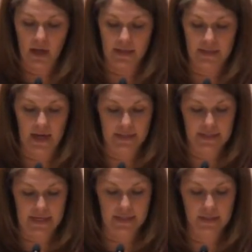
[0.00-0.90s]
A sign
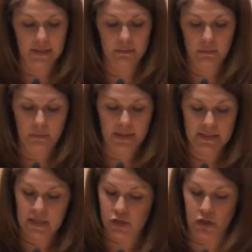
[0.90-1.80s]
states, "Bus
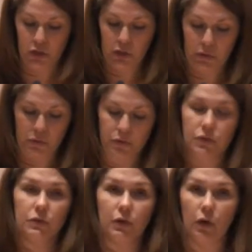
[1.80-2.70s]
station closed
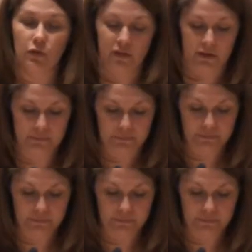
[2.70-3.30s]
due to COVID."